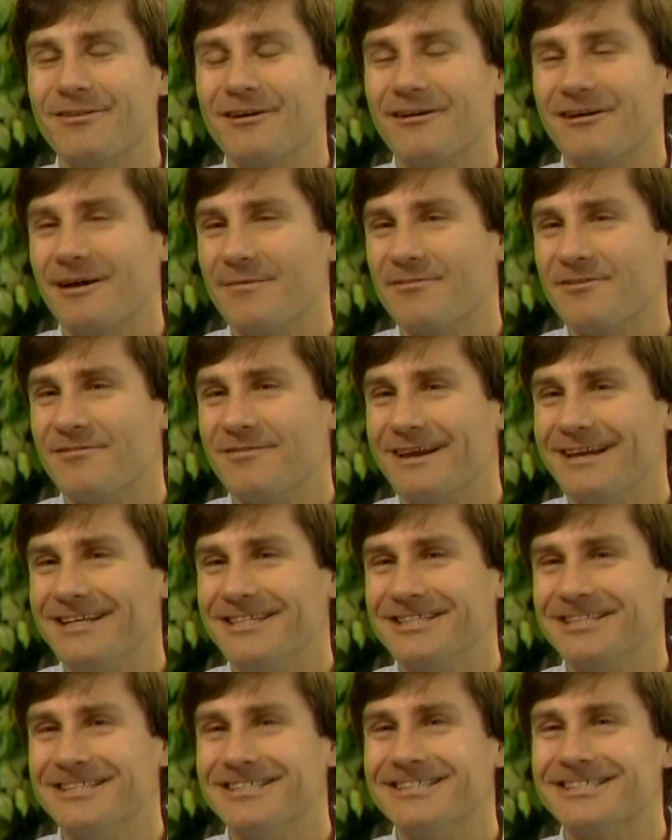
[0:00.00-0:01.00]
our
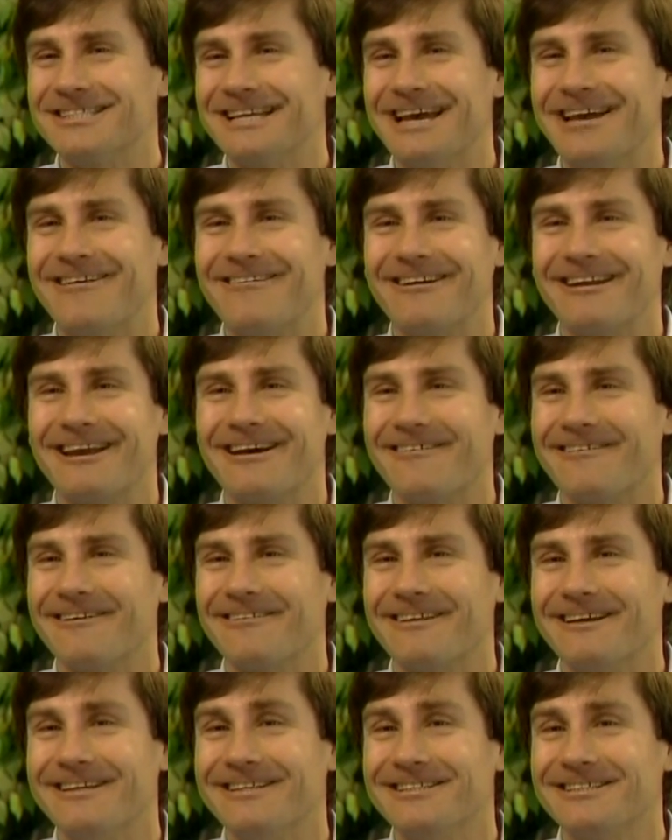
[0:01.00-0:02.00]
observations and our
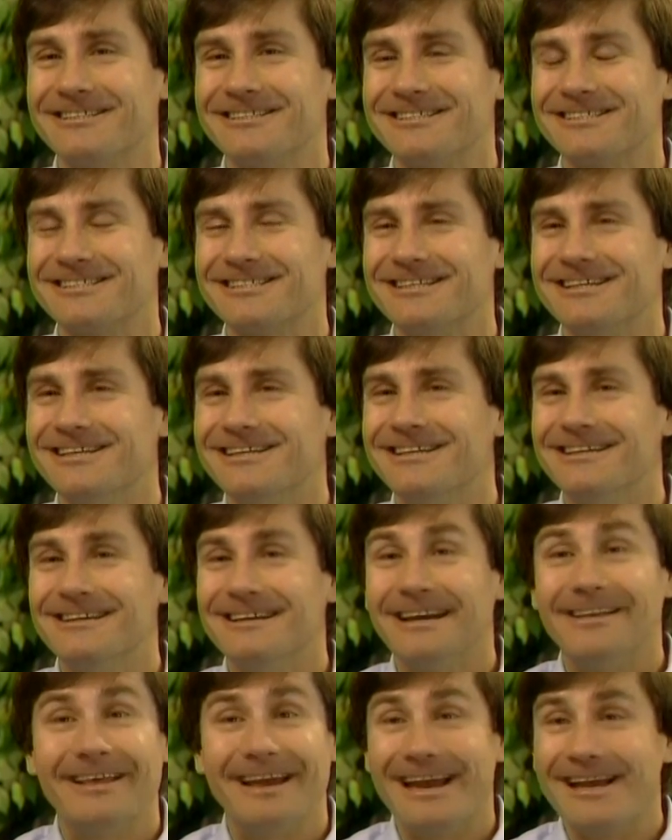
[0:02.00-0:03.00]
calculations,
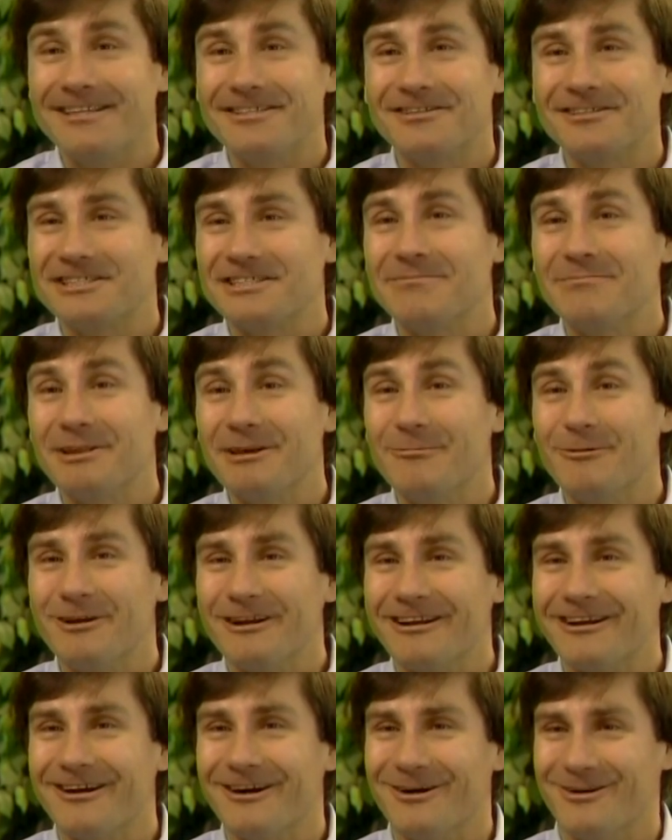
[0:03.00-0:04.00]
and the answer simply
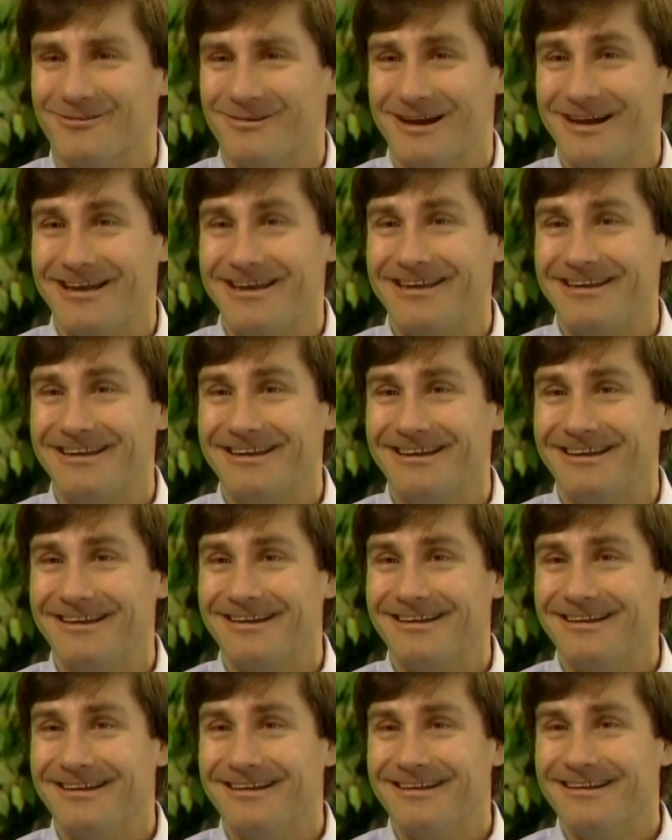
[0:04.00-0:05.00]
wouldn't go away.
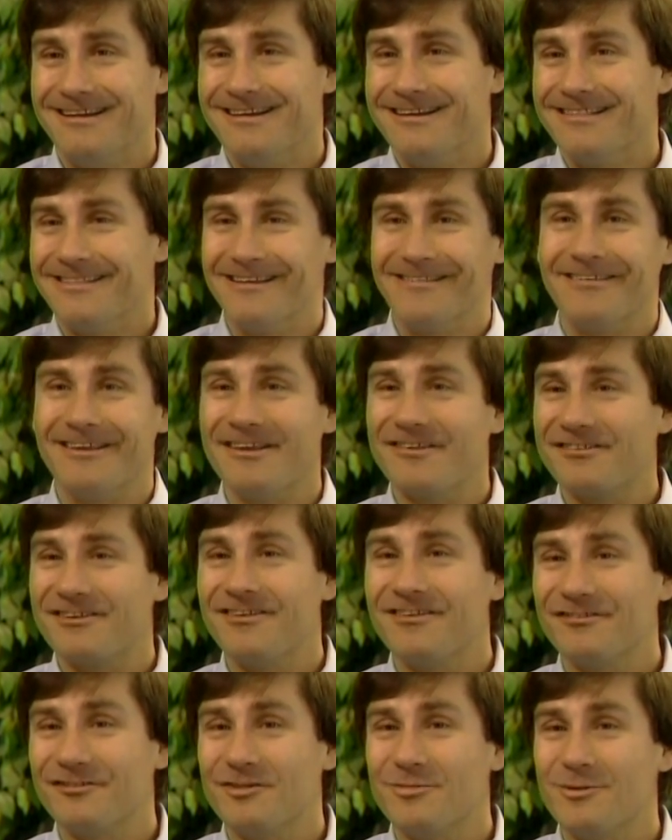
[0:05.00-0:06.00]
The
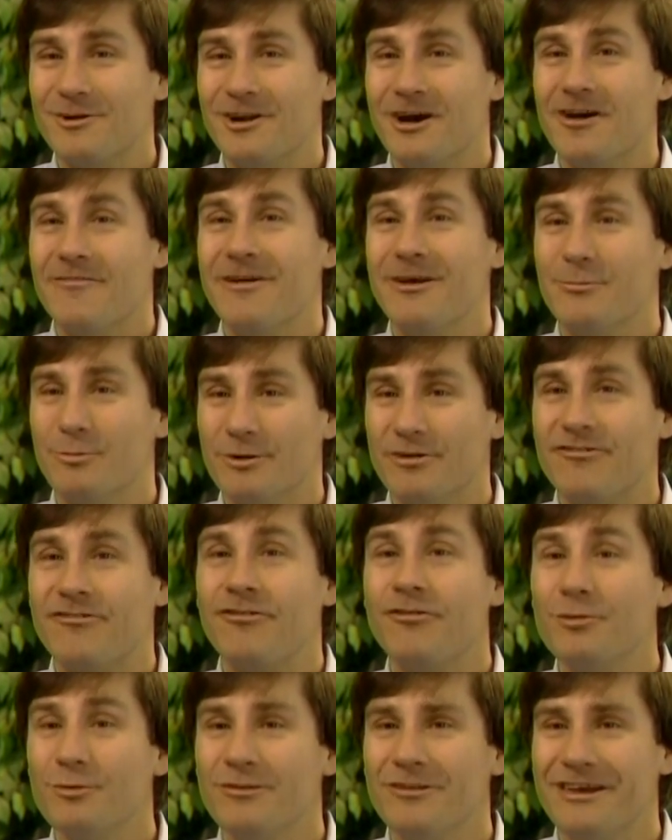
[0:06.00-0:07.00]
distant supernovae were
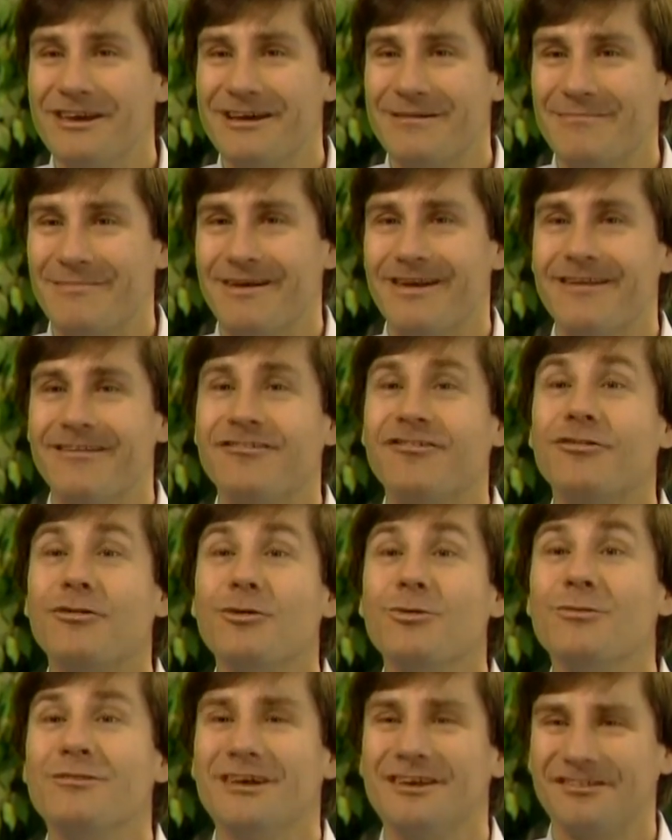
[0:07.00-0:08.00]
too dim,
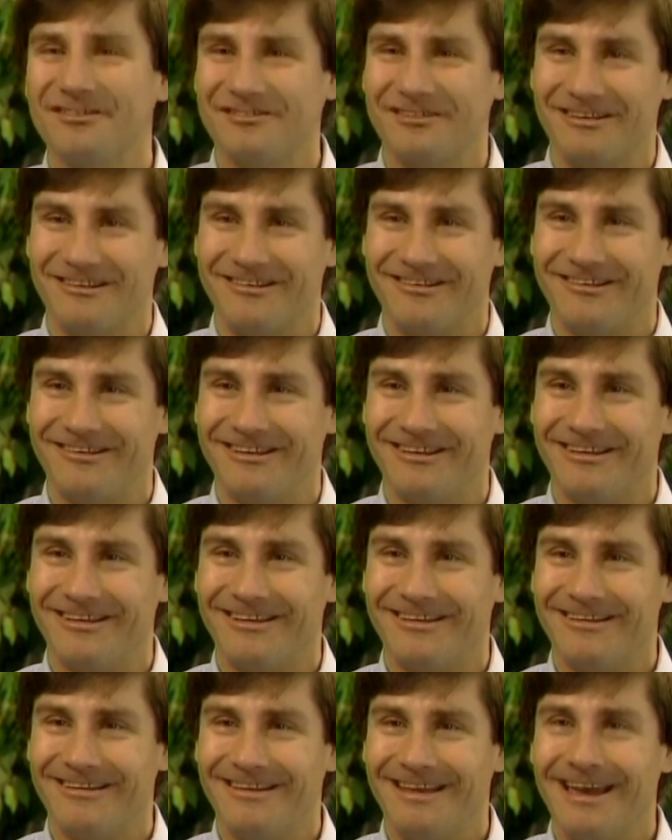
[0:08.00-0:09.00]
too distant,
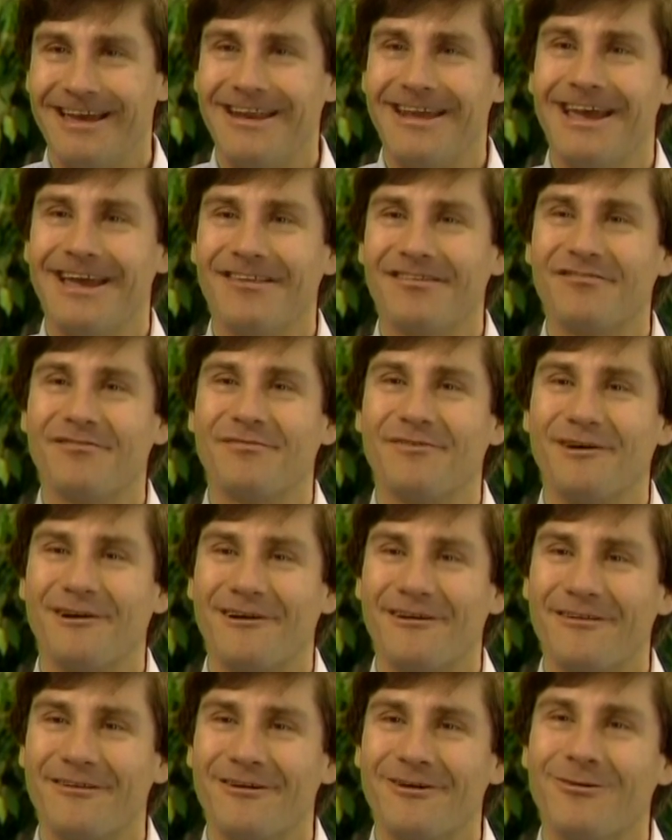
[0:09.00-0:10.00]
and hence
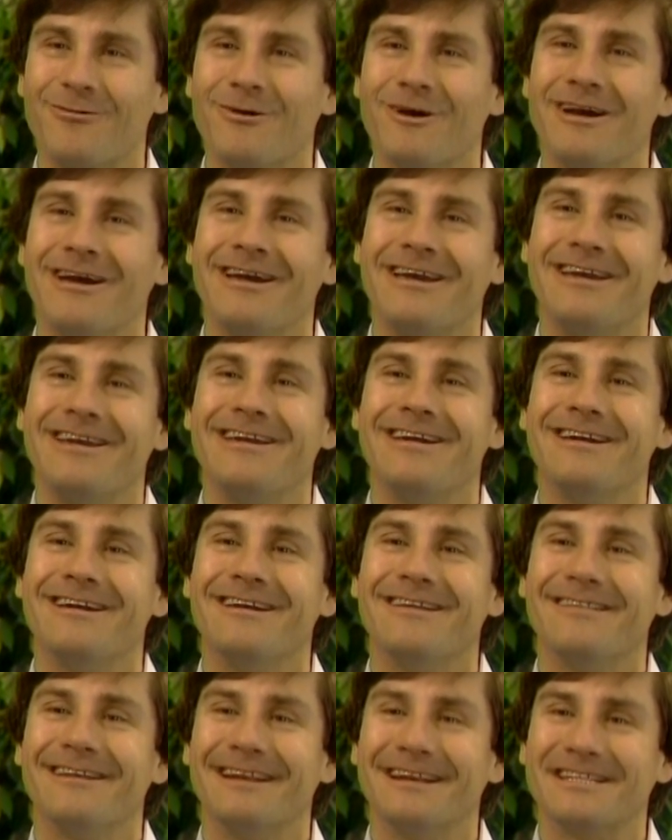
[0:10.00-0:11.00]
farther away
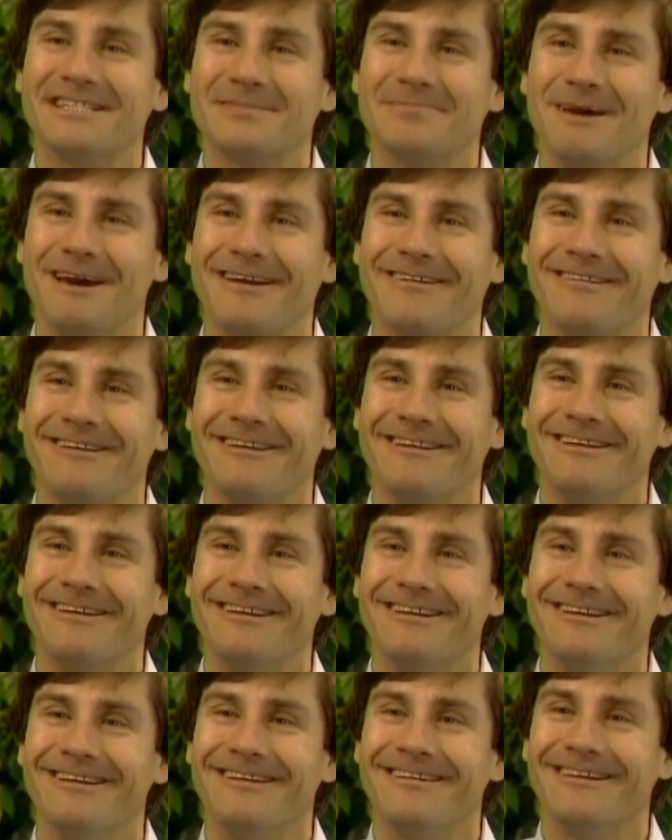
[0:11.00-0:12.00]
than expected,
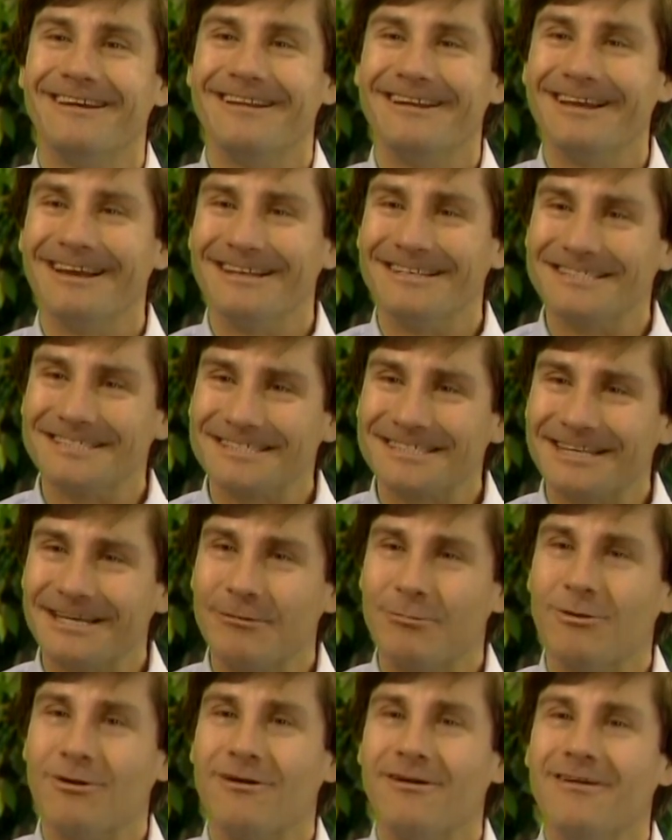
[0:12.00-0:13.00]
and hence
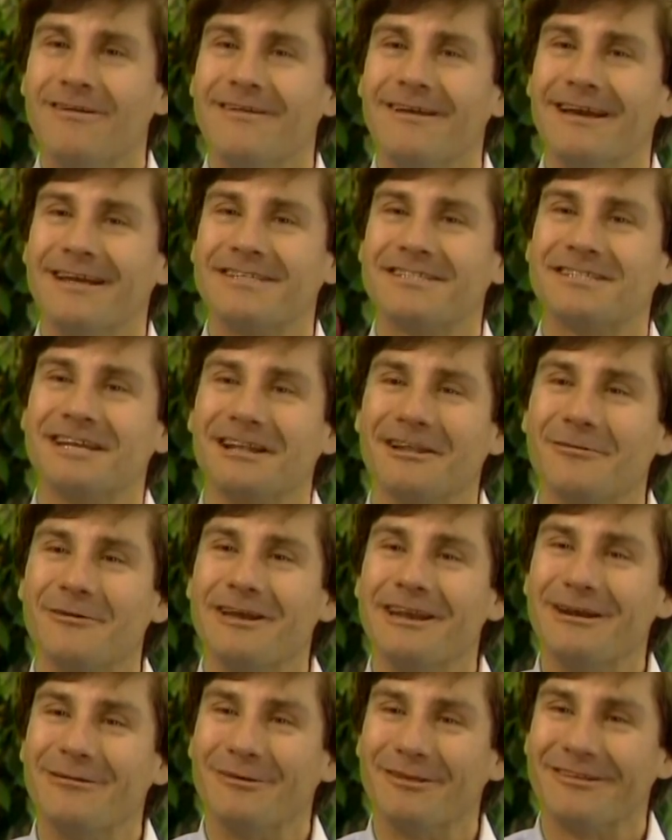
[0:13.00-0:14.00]
they were
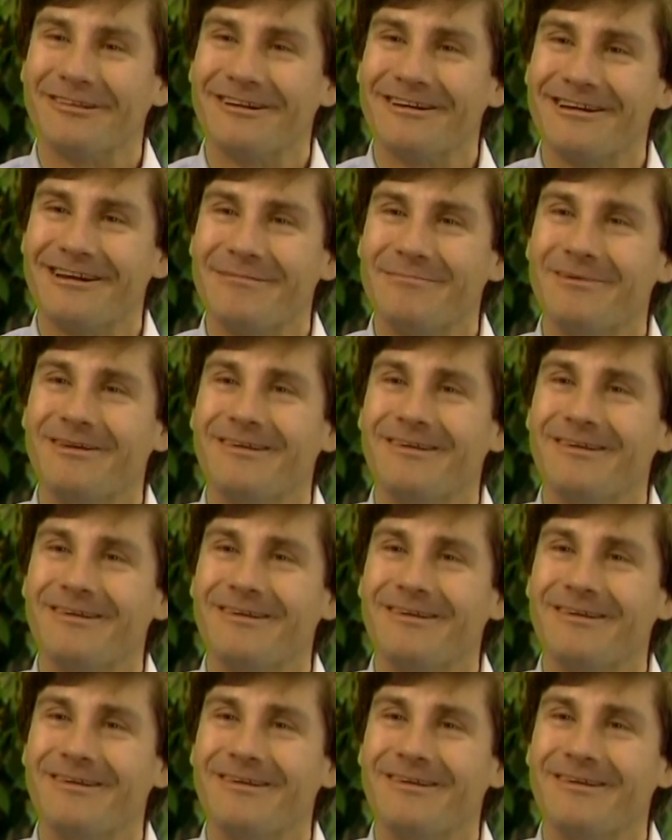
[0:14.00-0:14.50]
accelerating with time.